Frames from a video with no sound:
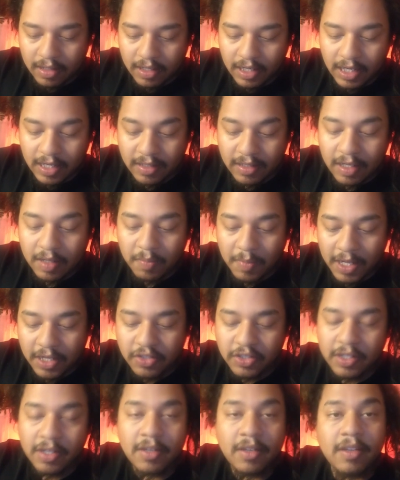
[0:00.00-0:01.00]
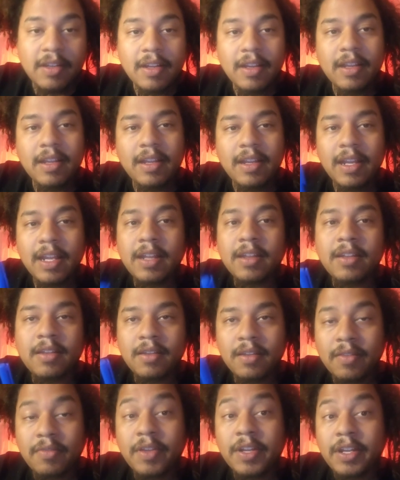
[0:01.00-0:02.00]
He did mention
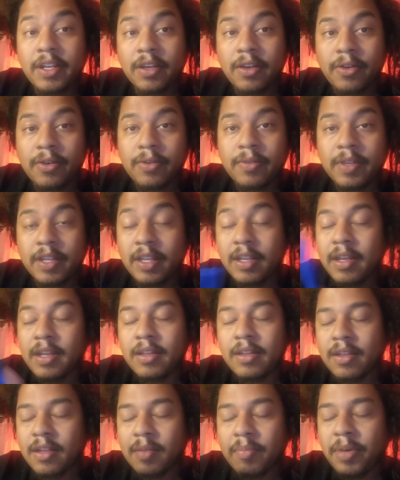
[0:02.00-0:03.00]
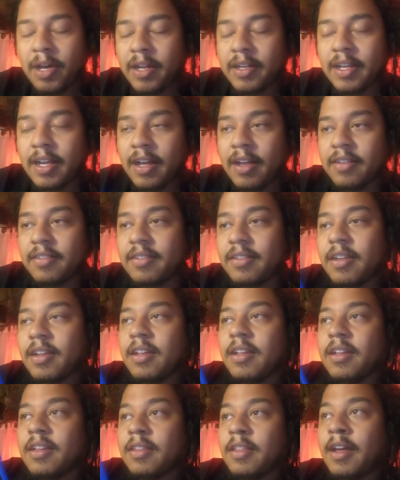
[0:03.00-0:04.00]
in the video, in the
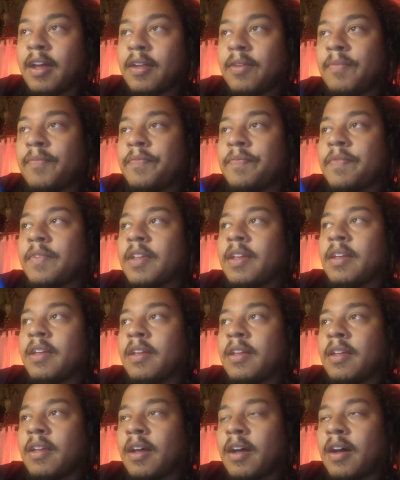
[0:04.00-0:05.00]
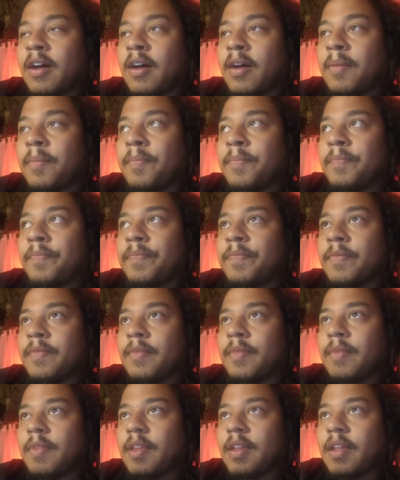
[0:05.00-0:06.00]
podcast, that
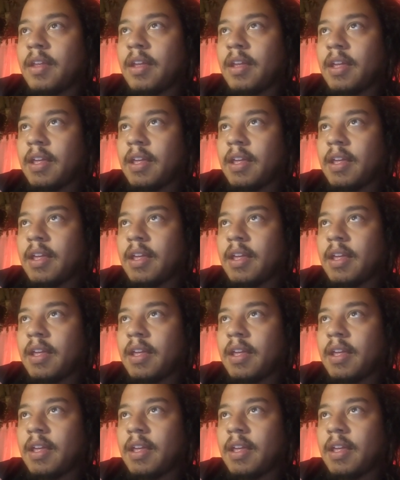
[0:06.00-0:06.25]
um,